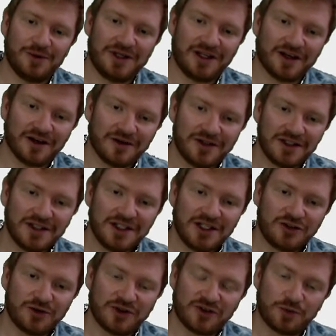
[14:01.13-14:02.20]
we go.
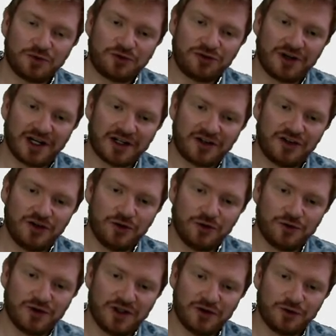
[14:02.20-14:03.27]
So I subtract
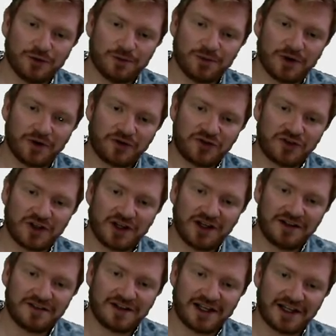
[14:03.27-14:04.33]
uv from both
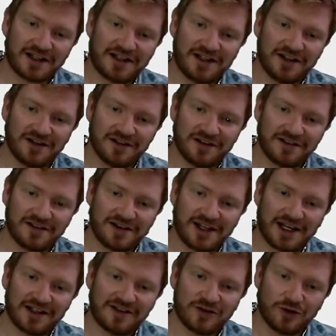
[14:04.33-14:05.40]
sides. That kills
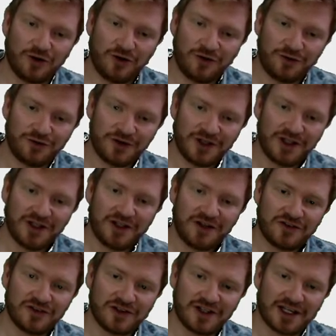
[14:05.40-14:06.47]
that off.
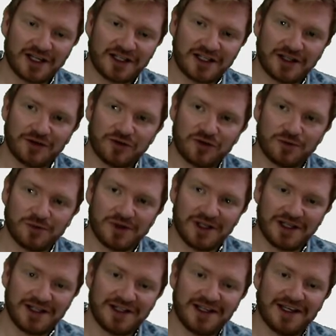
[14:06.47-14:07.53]
So that gives
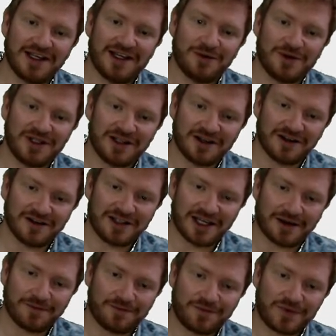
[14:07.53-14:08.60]
me, here we go,
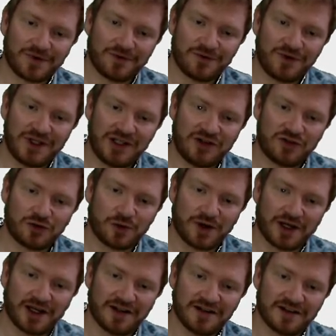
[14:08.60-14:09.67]
yeah, v
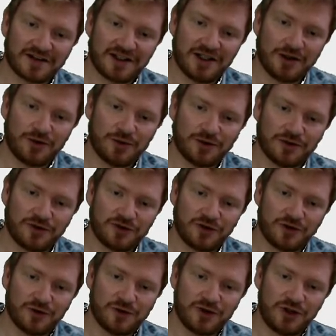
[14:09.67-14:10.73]
squared is equal to
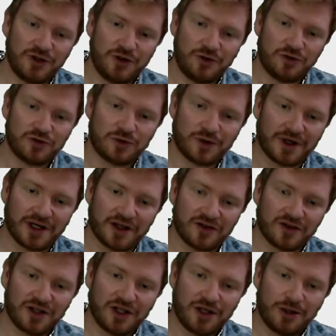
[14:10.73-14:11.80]
u squared
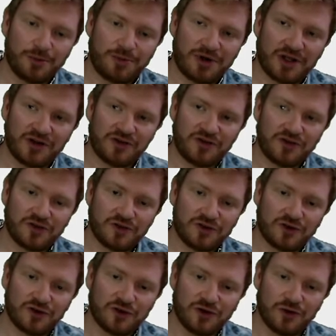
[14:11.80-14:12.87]
plus
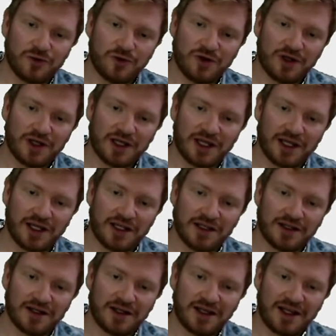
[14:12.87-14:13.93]

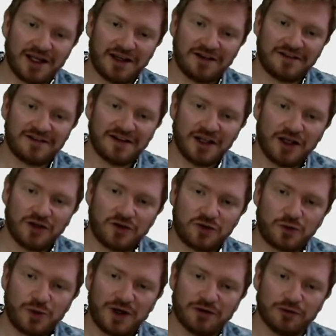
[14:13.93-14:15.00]
2as.
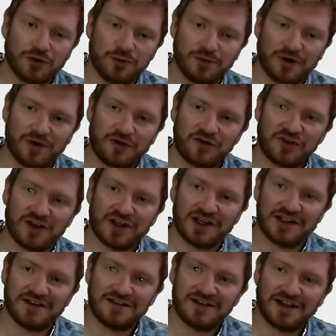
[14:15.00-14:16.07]
Square root both
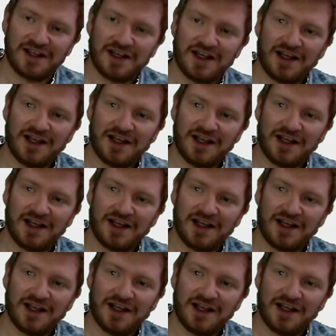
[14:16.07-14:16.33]
sides.